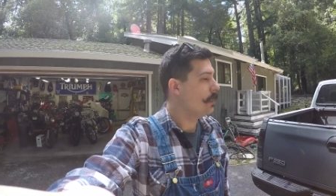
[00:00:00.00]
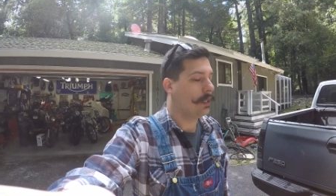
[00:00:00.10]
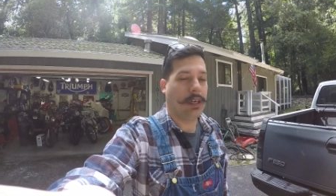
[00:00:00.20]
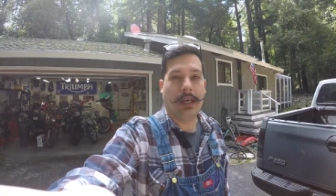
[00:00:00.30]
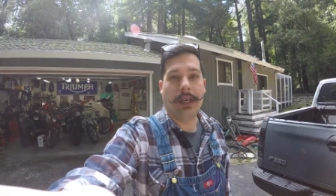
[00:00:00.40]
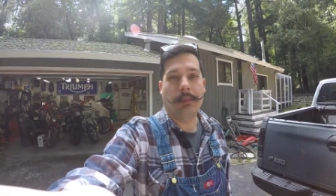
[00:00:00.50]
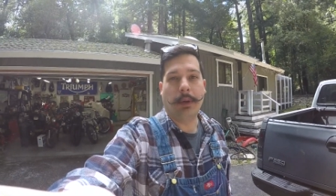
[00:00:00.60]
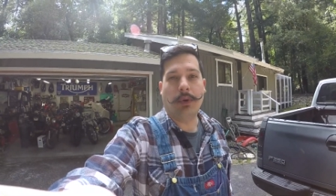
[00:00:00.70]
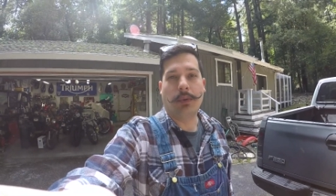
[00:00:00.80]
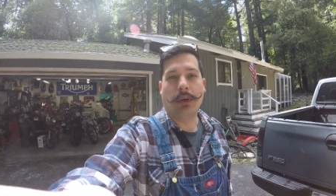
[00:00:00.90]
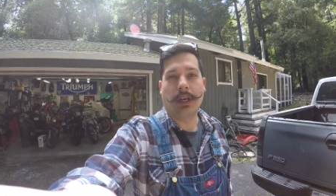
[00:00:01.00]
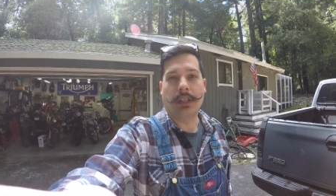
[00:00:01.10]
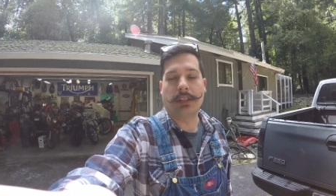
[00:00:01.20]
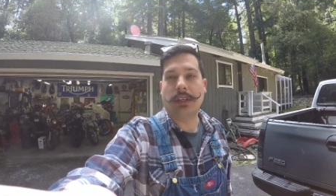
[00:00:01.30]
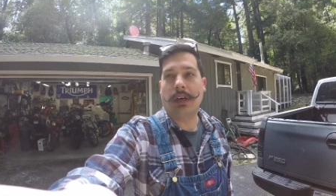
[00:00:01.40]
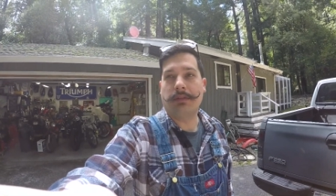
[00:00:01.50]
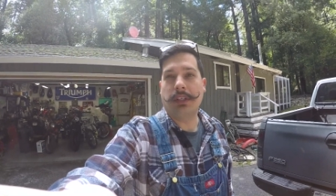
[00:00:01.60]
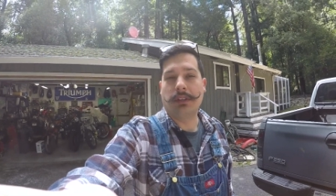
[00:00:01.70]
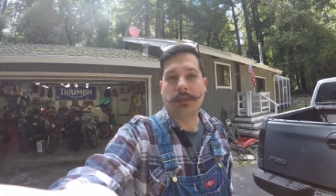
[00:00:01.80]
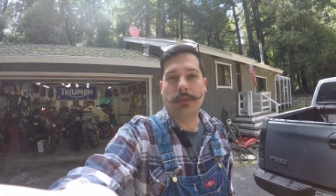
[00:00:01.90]
Um, I want to work on the
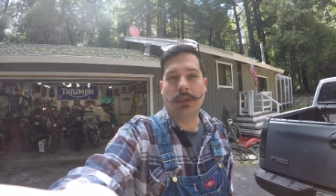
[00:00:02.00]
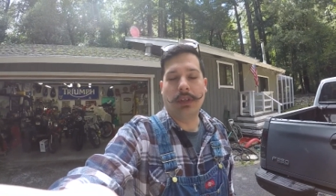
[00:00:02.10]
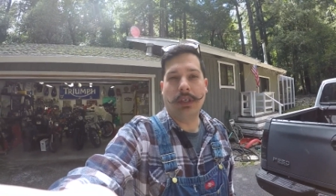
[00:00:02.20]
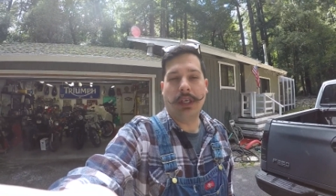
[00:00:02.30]
Softail some more